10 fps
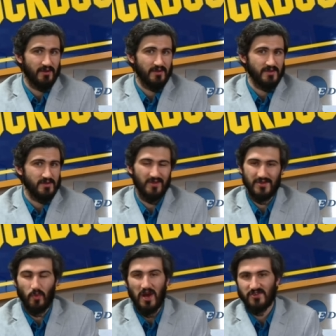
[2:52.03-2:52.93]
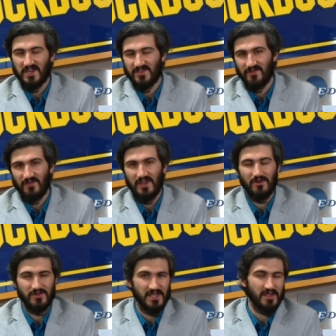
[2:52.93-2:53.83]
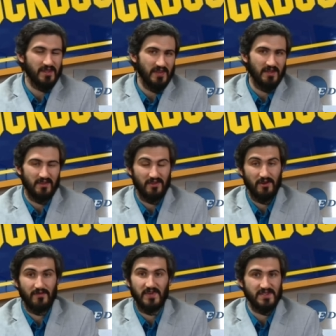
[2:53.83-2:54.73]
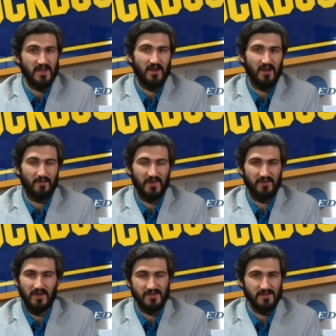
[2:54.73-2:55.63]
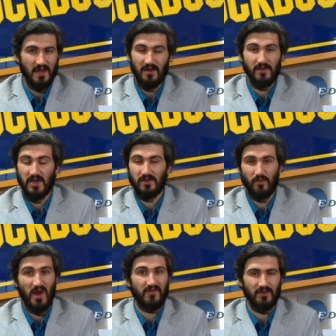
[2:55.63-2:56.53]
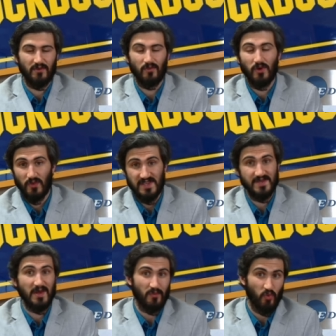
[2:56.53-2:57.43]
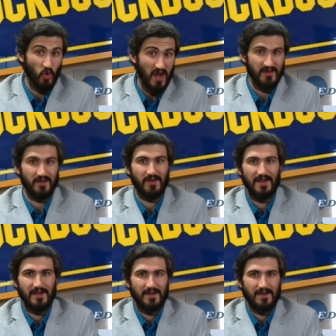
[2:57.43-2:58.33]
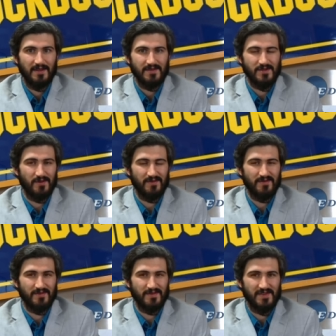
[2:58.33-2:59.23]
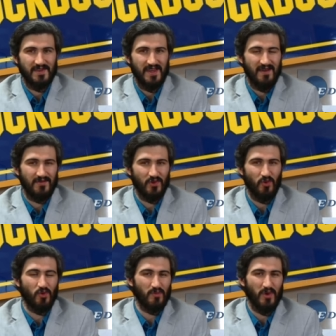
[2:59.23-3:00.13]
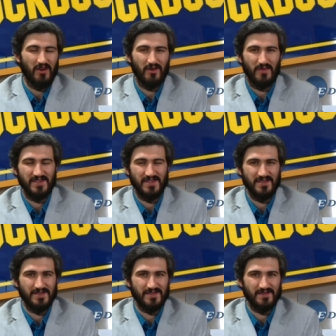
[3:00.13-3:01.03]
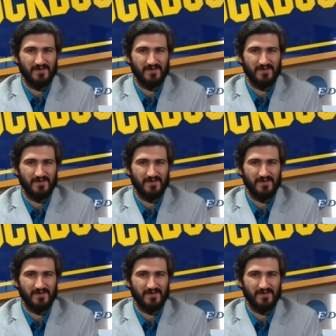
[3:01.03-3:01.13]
So there's a wire transfer fee or a Zelle fee, there are fees that add up, and that's how they make a profit, or one of the ways they make a profit. So to have the core part of your business